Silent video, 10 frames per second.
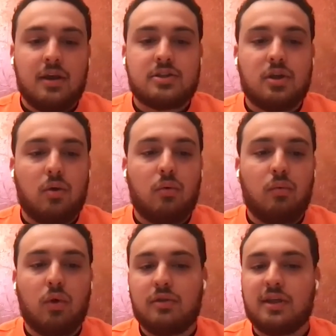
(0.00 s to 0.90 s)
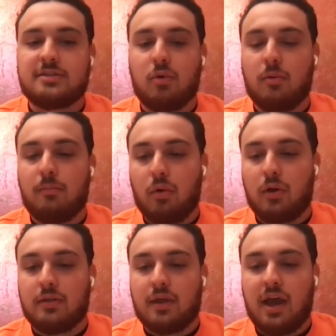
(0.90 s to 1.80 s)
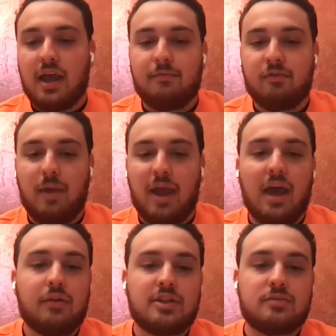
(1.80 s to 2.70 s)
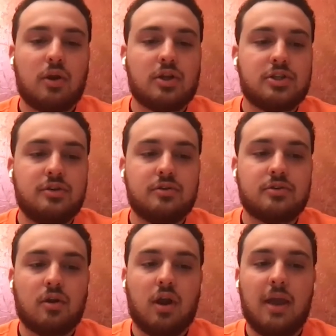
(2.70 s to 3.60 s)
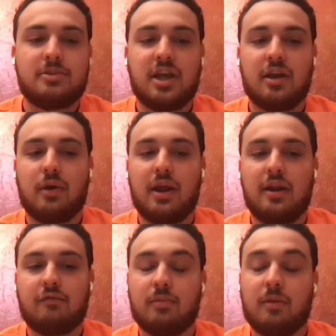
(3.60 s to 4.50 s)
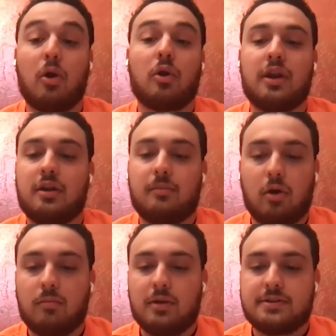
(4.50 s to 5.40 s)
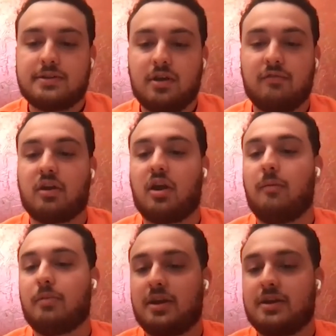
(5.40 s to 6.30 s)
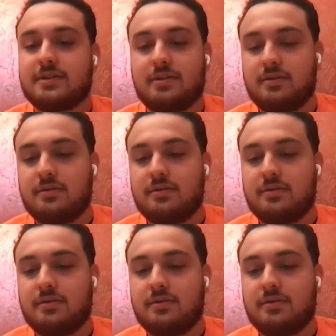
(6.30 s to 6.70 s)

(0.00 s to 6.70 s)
So what do you think is more important, the hype from athletes wearing shoes or hype generated from the marketing departments of the companies?